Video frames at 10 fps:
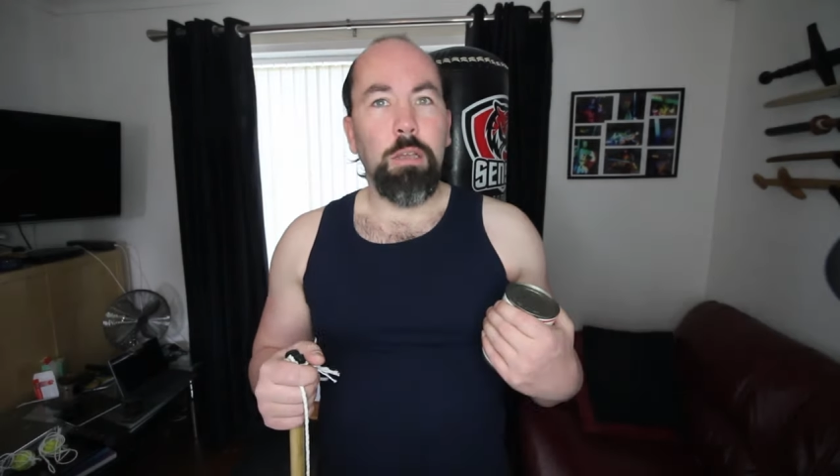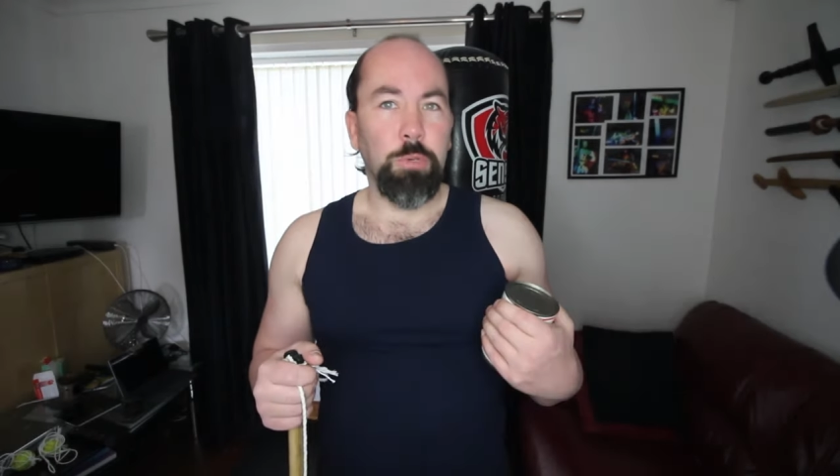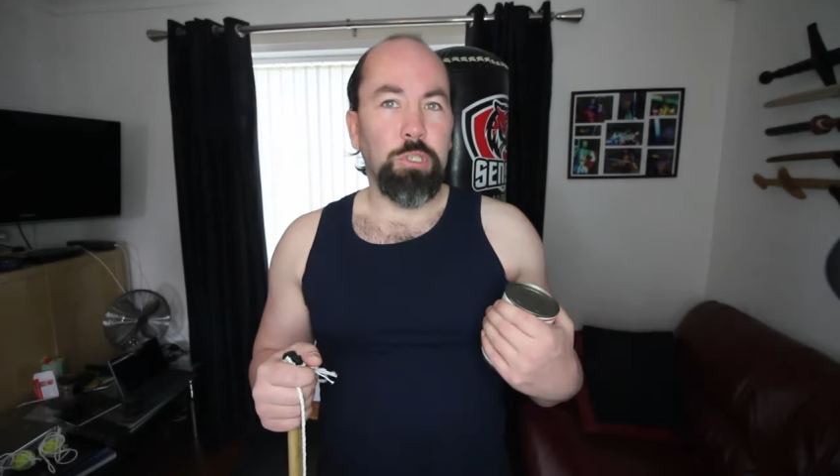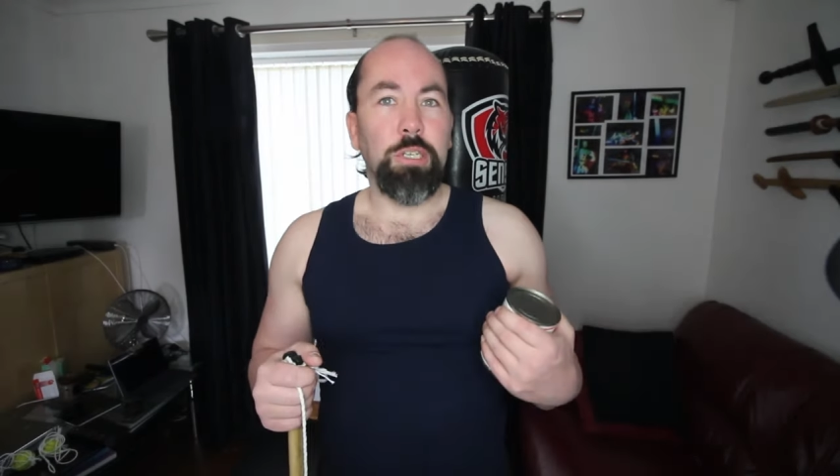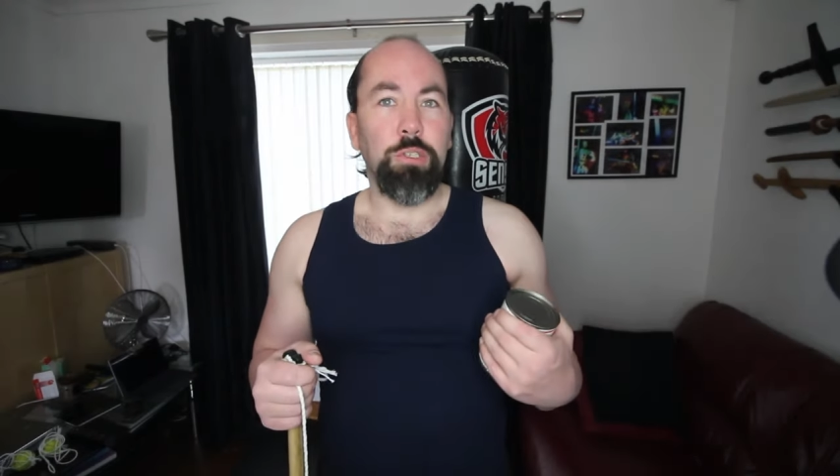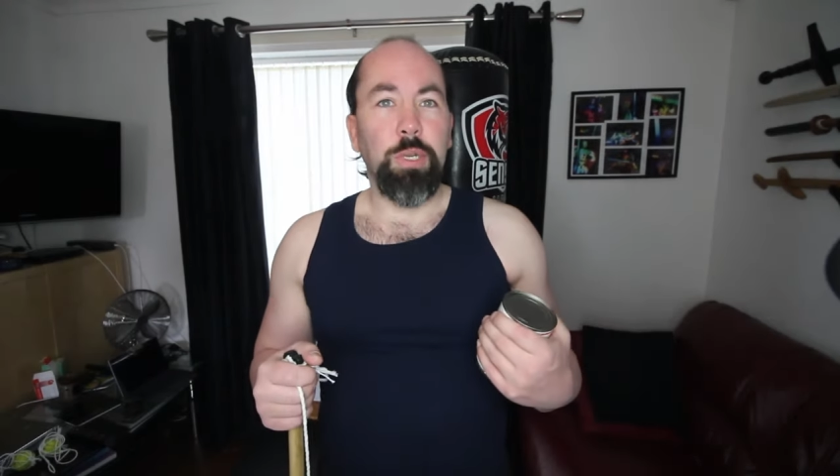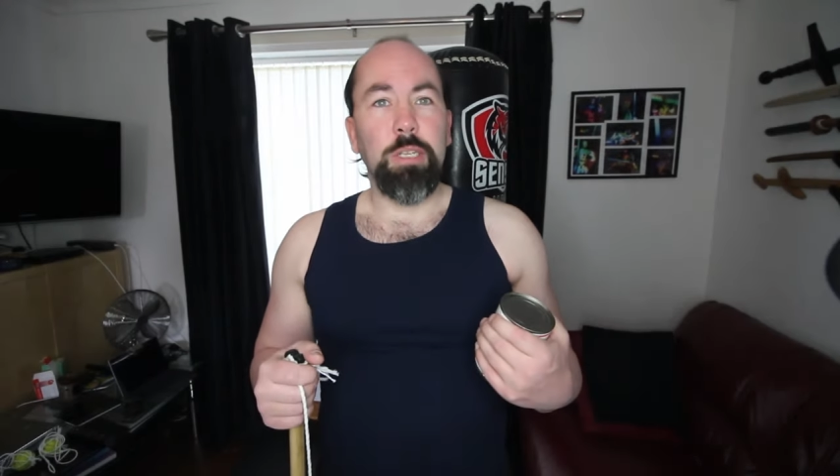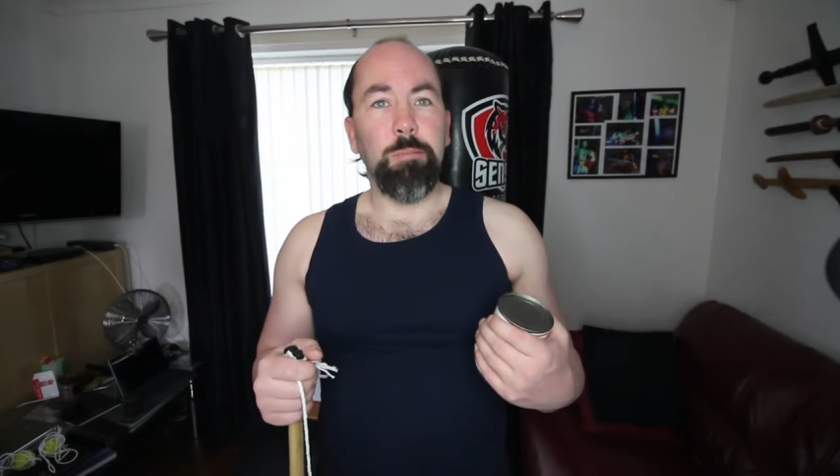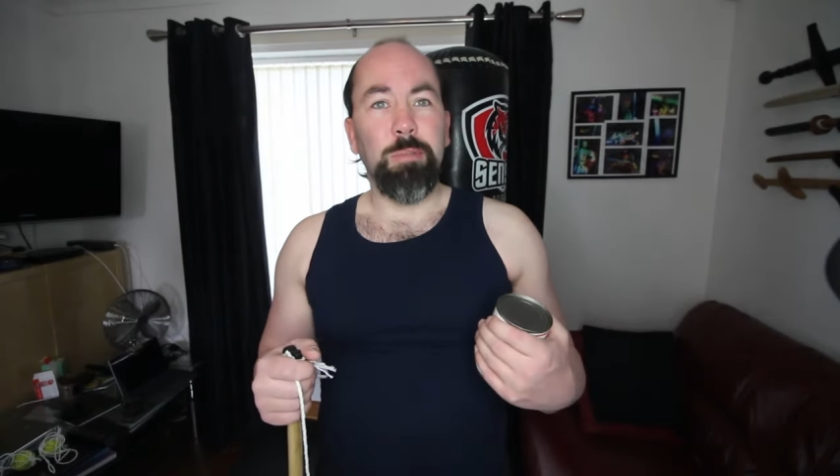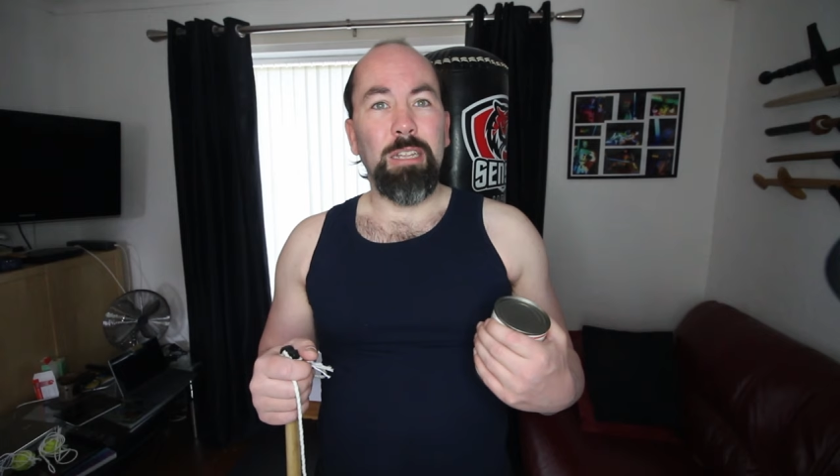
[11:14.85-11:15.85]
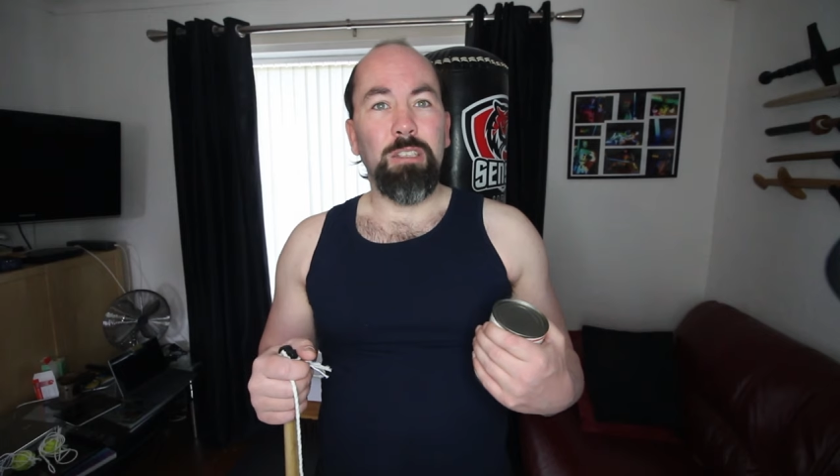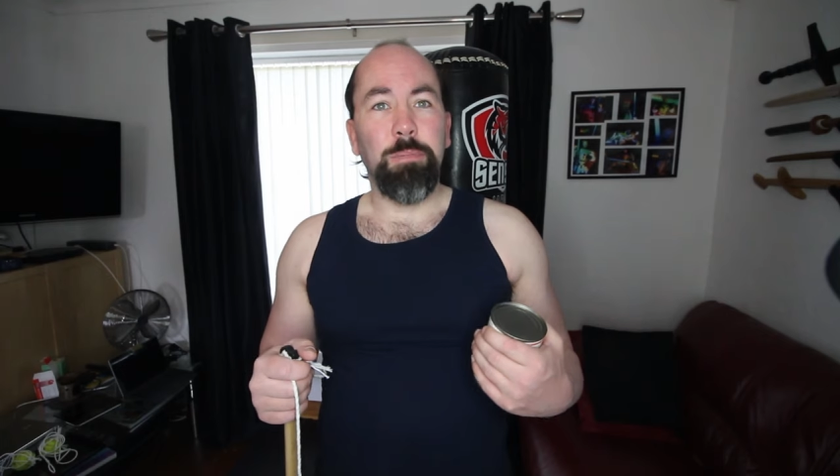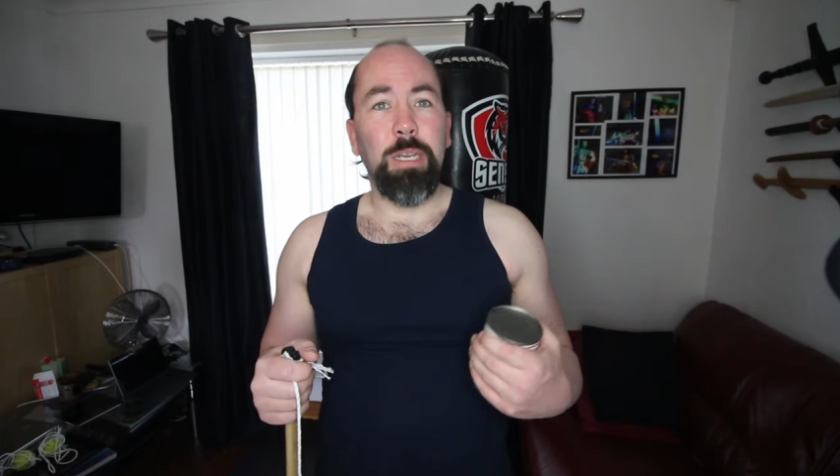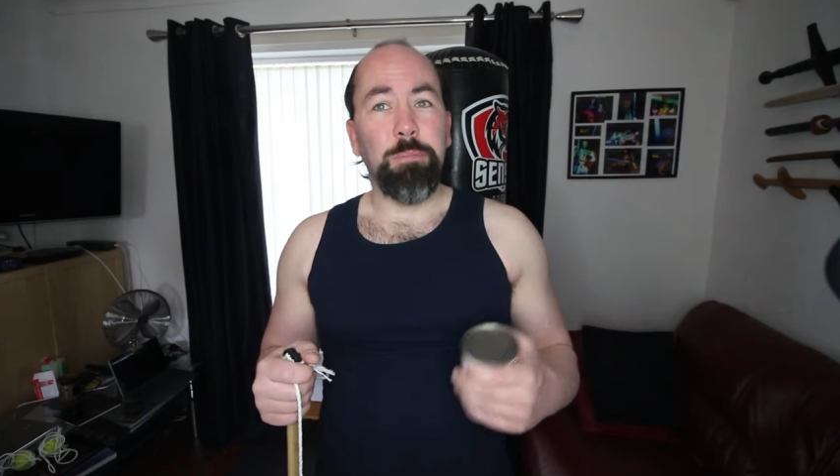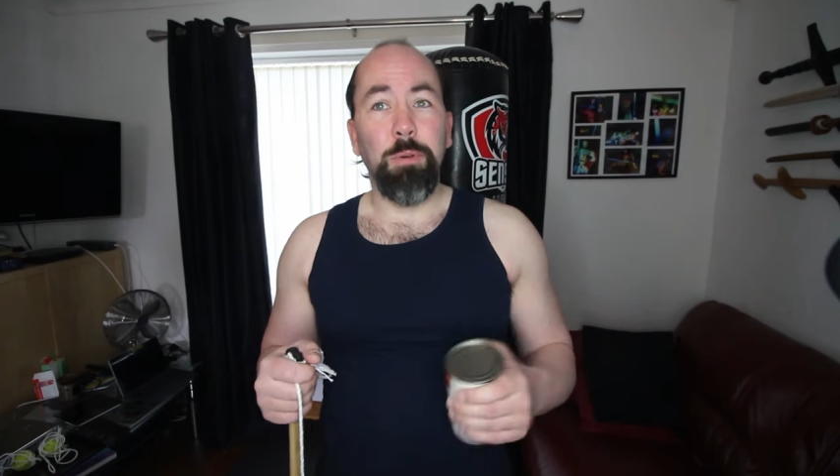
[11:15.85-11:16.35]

in which case you would end up getting spiked.